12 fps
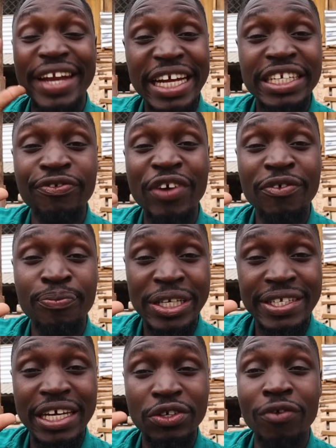
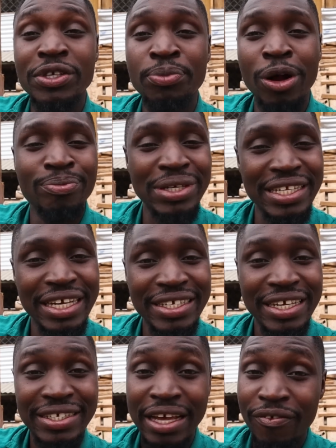95% of small
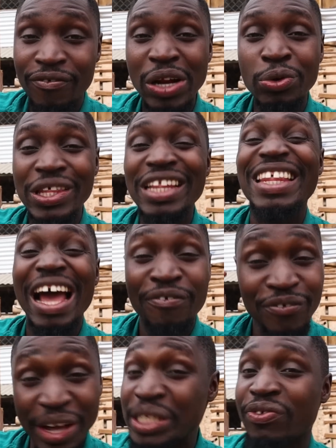businesses fail within their
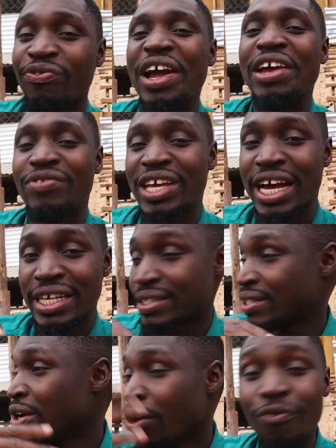first five
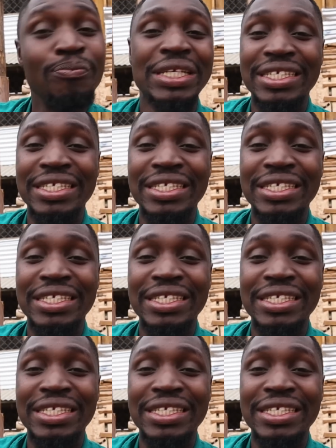years of